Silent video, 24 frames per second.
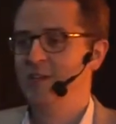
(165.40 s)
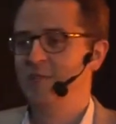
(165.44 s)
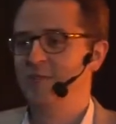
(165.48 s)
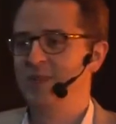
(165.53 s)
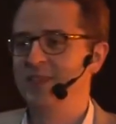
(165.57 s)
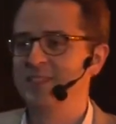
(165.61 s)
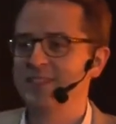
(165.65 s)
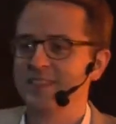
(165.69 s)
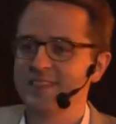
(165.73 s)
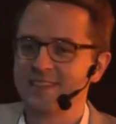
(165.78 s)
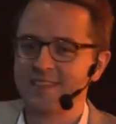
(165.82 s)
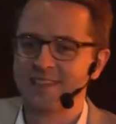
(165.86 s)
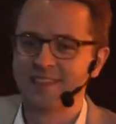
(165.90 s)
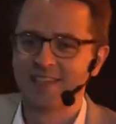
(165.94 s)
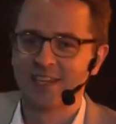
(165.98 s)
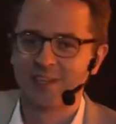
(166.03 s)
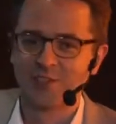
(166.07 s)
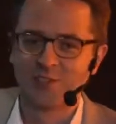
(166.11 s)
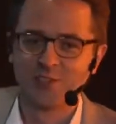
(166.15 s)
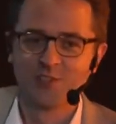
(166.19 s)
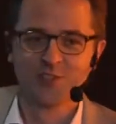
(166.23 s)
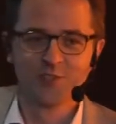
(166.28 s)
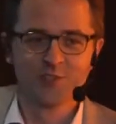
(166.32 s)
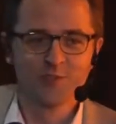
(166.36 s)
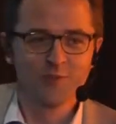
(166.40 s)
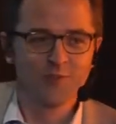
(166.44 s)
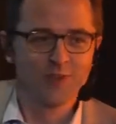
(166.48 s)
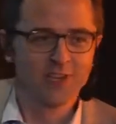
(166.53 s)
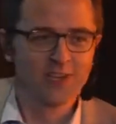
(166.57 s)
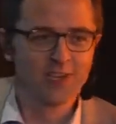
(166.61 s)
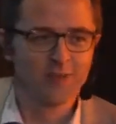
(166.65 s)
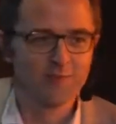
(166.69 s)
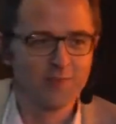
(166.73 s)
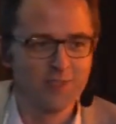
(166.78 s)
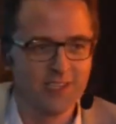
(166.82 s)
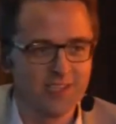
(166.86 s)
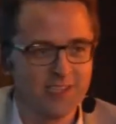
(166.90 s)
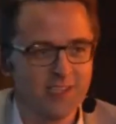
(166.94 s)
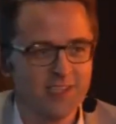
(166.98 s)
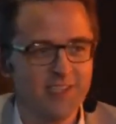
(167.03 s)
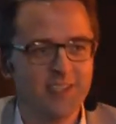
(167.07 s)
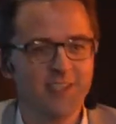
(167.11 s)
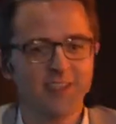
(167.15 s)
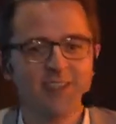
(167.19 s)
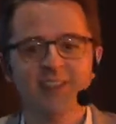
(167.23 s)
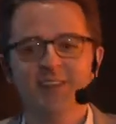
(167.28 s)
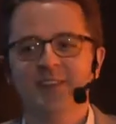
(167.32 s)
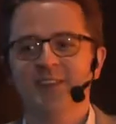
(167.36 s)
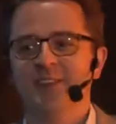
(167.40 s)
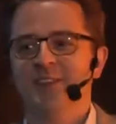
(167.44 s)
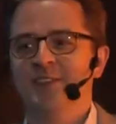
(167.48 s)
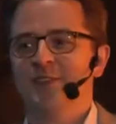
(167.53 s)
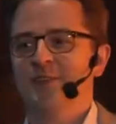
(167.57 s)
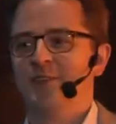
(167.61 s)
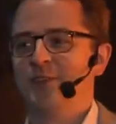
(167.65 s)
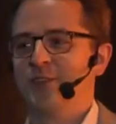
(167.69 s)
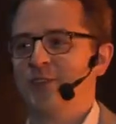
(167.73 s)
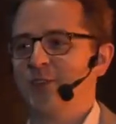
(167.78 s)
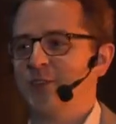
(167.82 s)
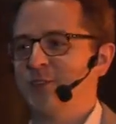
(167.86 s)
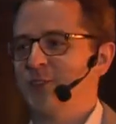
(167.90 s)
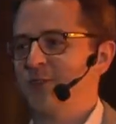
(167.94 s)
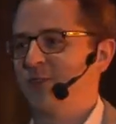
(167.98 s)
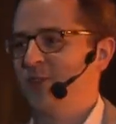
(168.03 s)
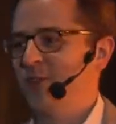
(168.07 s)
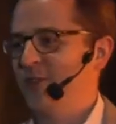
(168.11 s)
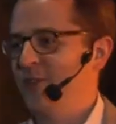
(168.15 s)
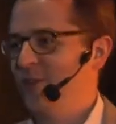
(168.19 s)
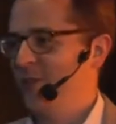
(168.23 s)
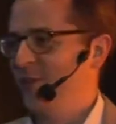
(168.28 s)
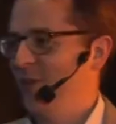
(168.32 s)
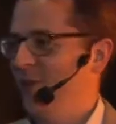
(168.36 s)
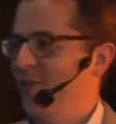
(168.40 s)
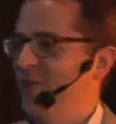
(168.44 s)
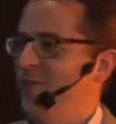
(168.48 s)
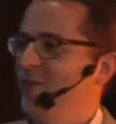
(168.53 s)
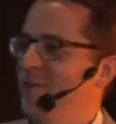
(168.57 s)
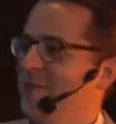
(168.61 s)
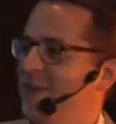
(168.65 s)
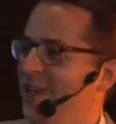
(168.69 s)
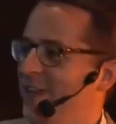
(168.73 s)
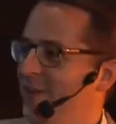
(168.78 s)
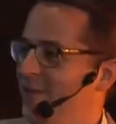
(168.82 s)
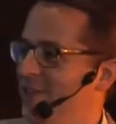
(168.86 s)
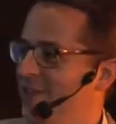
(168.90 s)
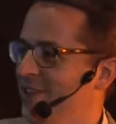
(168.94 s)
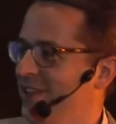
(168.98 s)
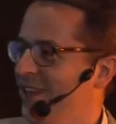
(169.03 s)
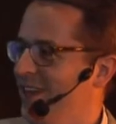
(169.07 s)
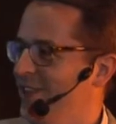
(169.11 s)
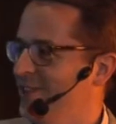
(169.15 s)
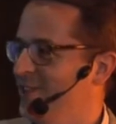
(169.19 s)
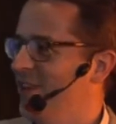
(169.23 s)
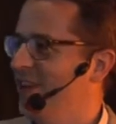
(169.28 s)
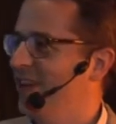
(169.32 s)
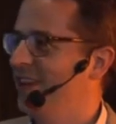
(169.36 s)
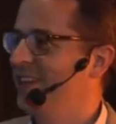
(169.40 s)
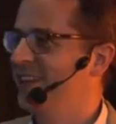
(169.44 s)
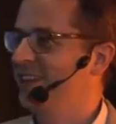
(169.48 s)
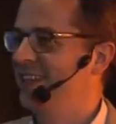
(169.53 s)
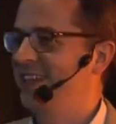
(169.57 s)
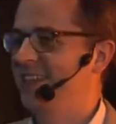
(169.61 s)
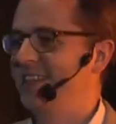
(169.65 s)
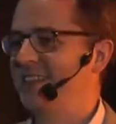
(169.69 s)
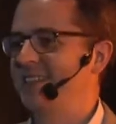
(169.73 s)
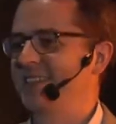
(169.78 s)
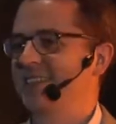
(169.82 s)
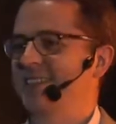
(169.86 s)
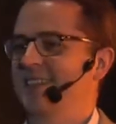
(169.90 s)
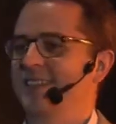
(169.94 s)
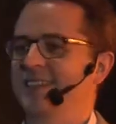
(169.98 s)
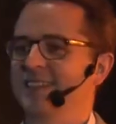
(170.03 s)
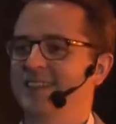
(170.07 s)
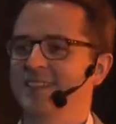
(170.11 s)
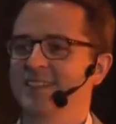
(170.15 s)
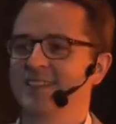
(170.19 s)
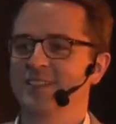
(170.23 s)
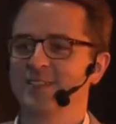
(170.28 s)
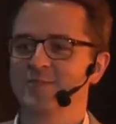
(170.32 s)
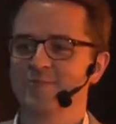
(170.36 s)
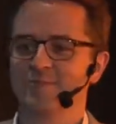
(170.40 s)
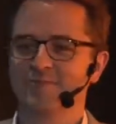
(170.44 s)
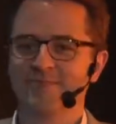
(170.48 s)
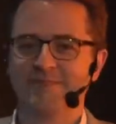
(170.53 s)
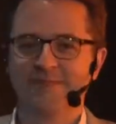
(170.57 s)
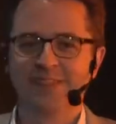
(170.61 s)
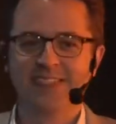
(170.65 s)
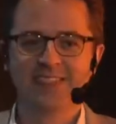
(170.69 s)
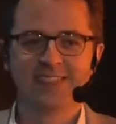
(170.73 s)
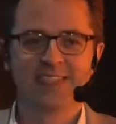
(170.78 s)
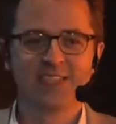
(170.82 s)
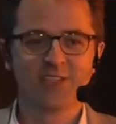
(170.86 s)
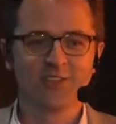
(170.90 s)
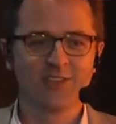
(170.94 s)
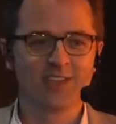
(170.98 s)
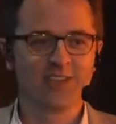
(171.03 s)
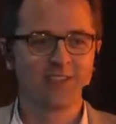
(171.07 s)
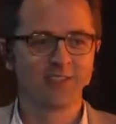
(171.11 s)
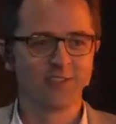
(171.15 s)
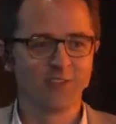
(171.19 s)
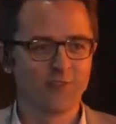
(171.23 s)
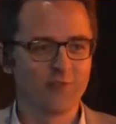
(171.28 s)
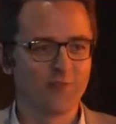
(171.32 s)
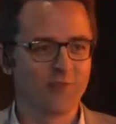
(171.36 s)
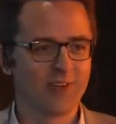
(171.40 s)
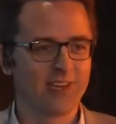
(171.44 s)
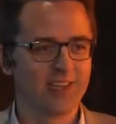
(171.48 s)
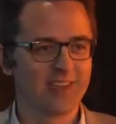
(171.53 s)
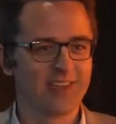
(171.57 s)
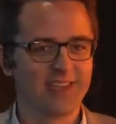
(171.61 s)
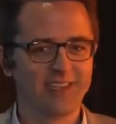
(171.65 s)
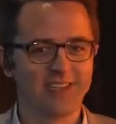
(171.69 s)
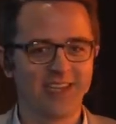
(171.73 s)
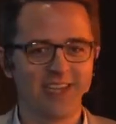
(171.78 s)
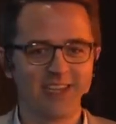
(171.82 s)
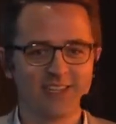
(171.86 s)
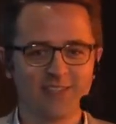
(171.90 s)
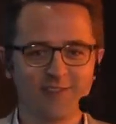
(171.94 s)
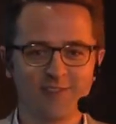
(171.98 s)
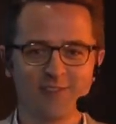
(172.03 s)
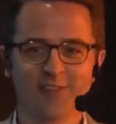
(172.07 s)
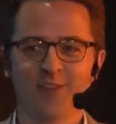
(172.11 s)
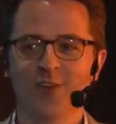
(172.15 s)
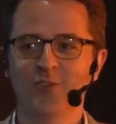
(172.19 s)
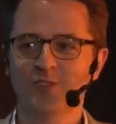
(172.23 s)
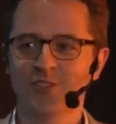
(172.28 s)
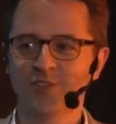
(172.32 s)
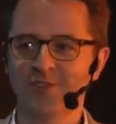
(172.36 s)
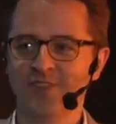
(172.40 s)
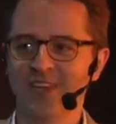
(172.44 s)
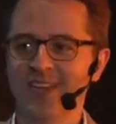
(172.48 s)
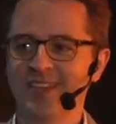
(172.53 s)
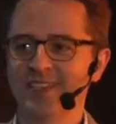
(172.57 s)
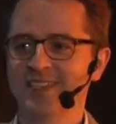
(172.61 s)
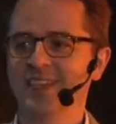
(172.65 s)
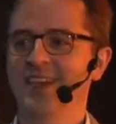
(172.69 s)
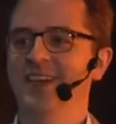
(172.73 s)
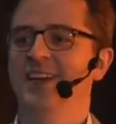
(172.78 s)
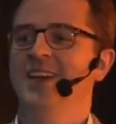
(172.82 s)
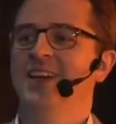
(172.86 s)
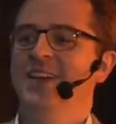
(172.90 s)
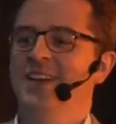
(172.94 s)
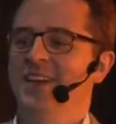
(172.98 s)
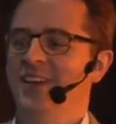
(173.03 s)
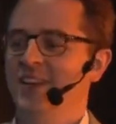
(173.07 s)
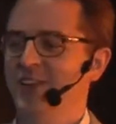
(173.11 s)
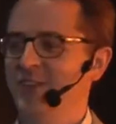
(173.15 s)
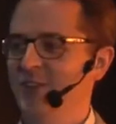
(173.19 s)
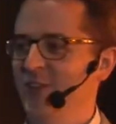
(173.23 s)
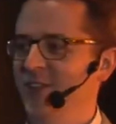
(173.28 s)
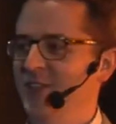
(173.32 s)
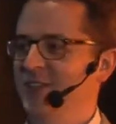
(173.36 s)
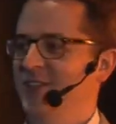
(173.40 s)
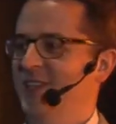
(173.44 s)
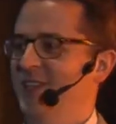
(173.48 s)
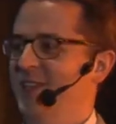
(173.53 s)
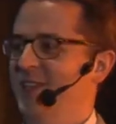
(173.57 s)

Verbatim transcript: business intelligence software company. For those of you not familiar with that jargon, it's uh, essentially software that takes loads of data and turns it